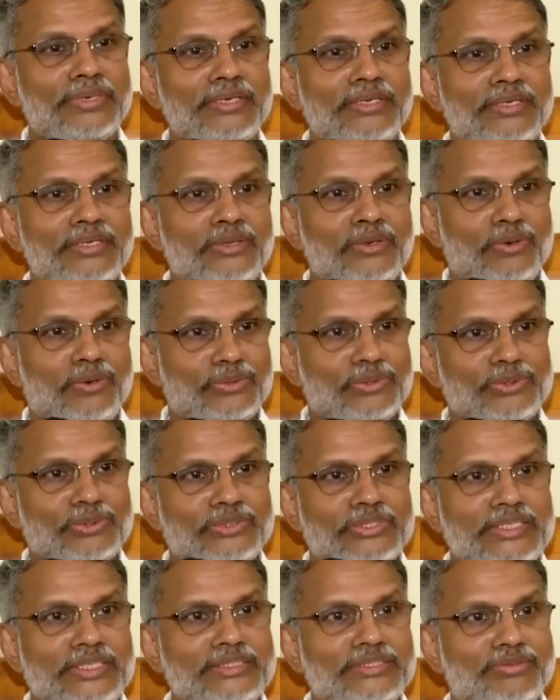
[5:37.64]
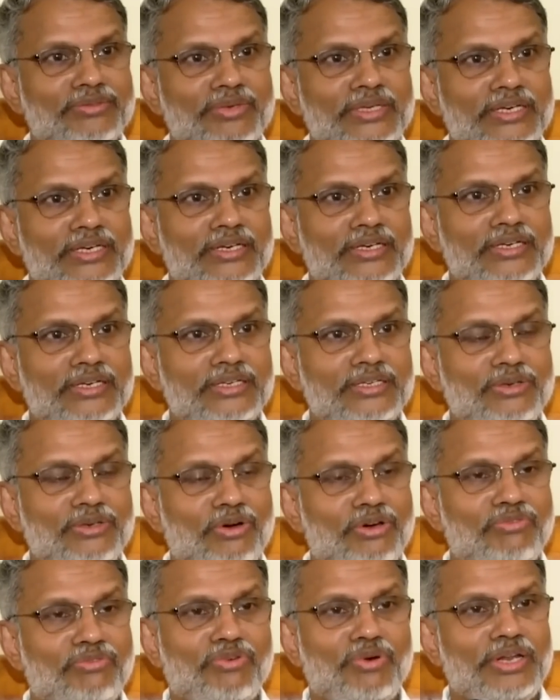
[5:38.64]
all those things were uh,
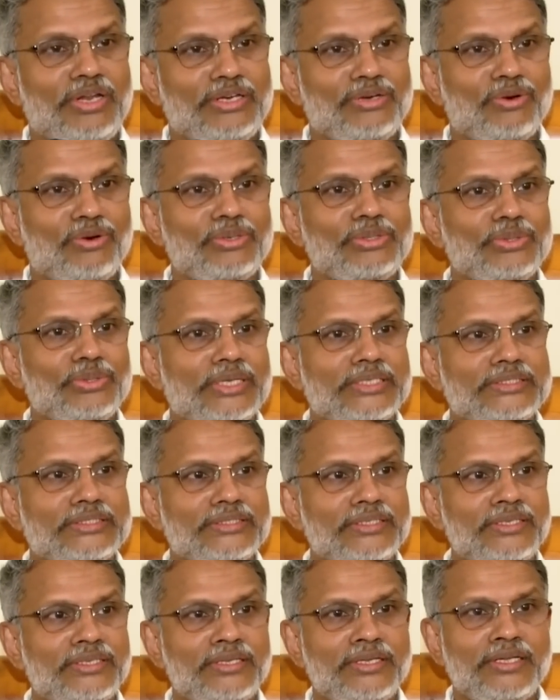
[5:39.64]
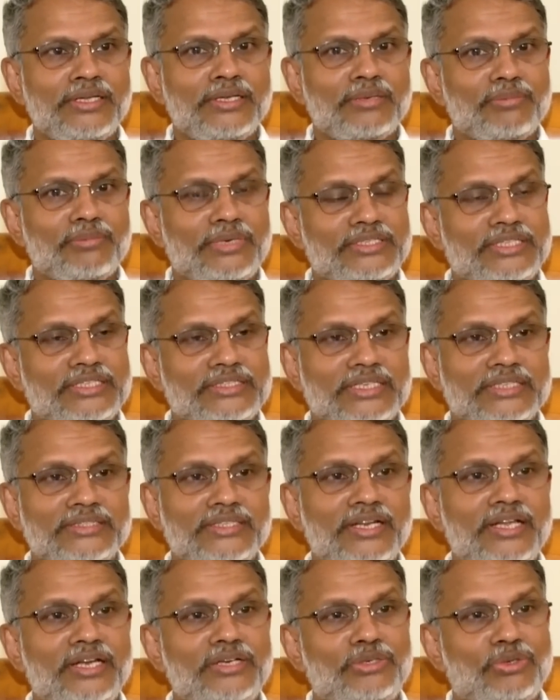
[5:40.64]
not fully known to us. But the
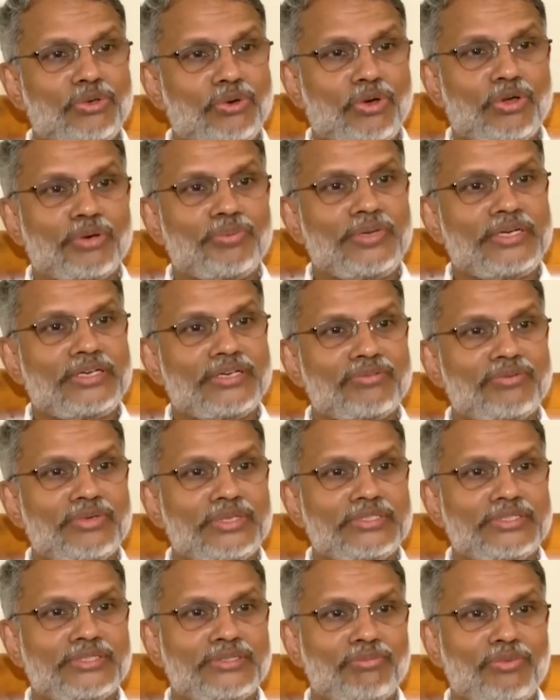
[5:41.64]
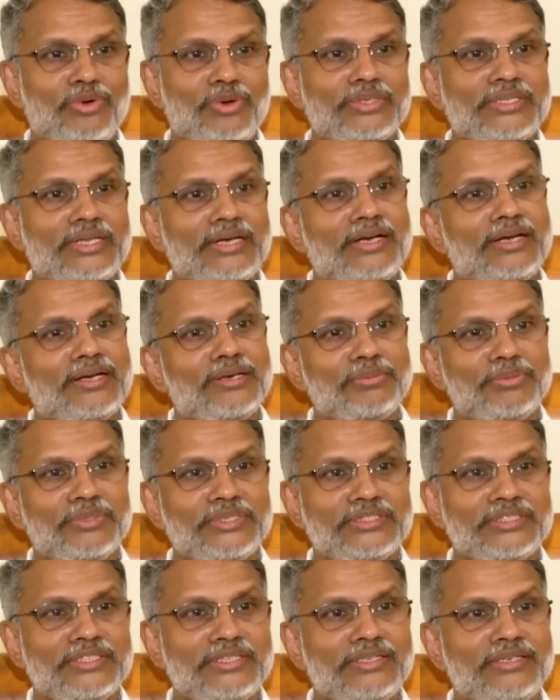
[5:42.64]
Chandrayaan 2 orbiter was more than 100%
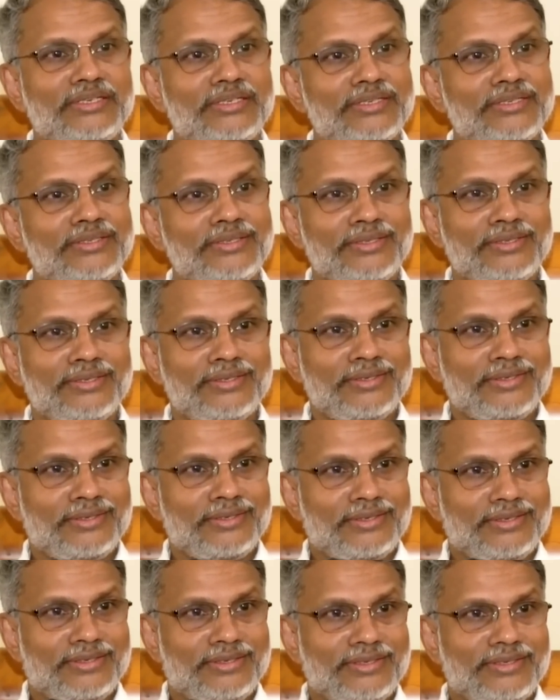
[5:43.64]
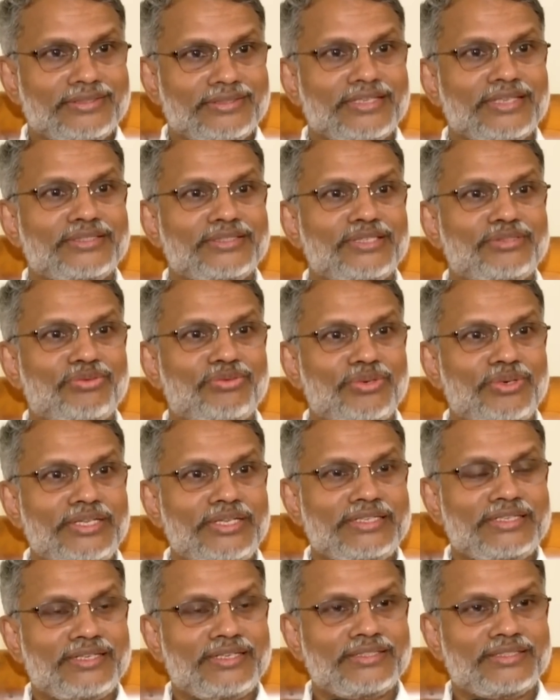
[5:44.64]
uh, successful.
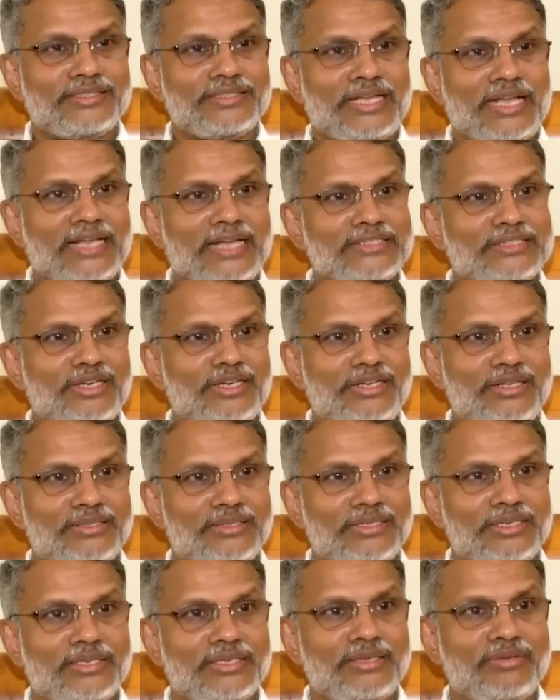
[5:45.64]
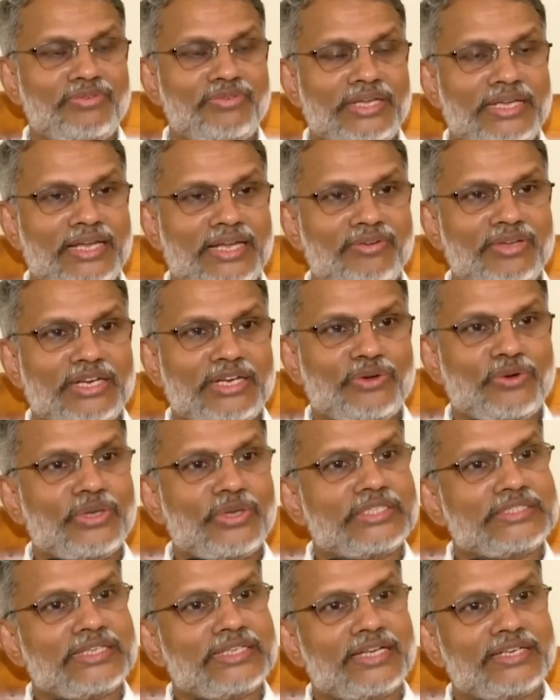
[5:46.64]
It is actually, the, we have an
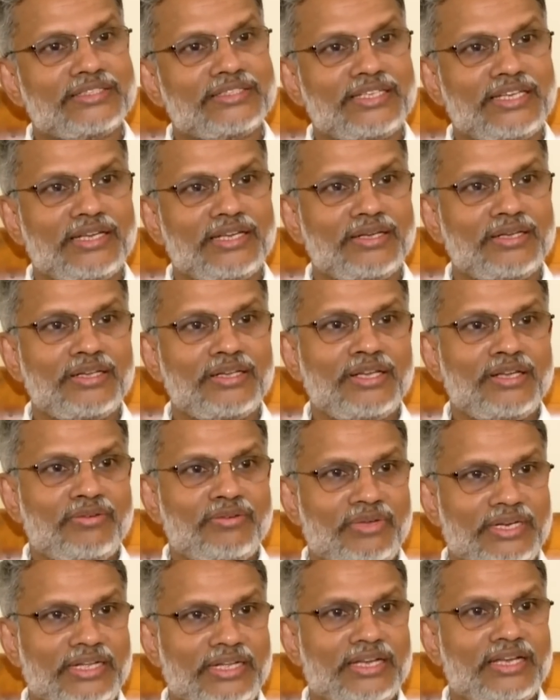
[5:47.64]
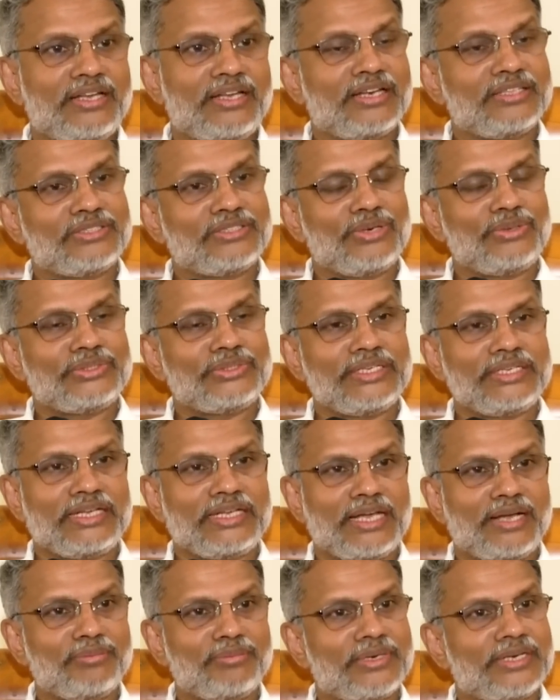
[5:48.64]
OHRC, a very high resolution
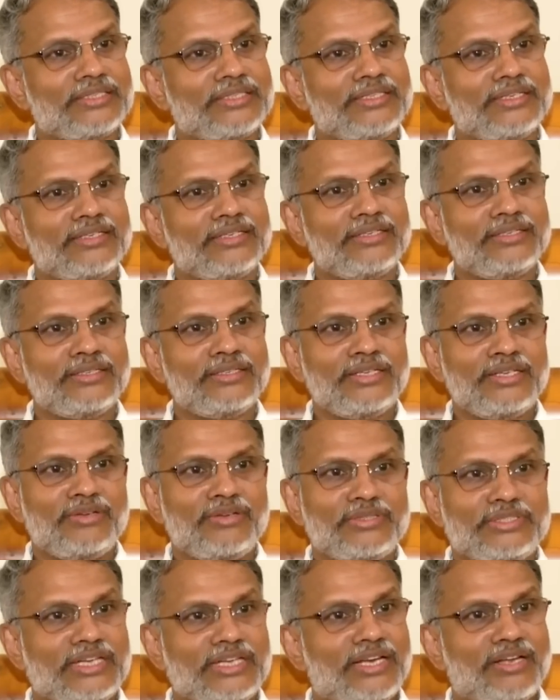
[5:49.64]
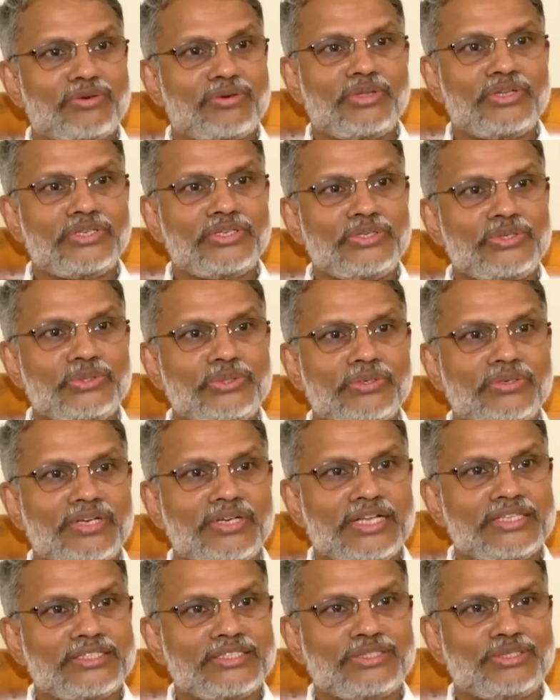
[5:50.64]
camera there, which allowed
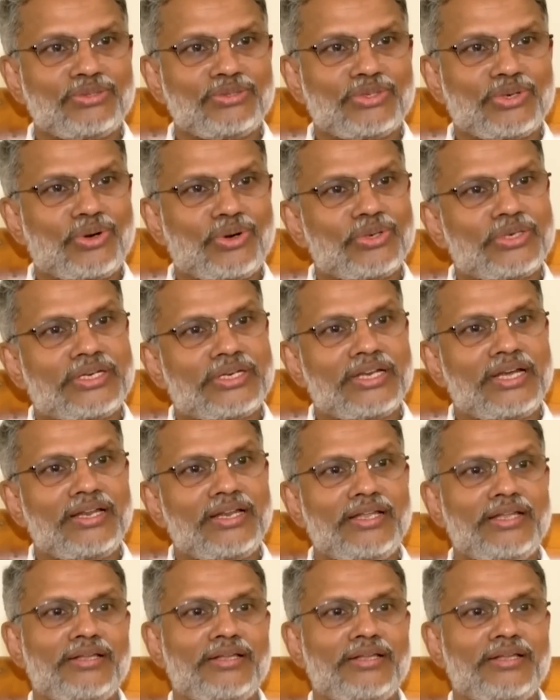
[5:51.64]
us to totally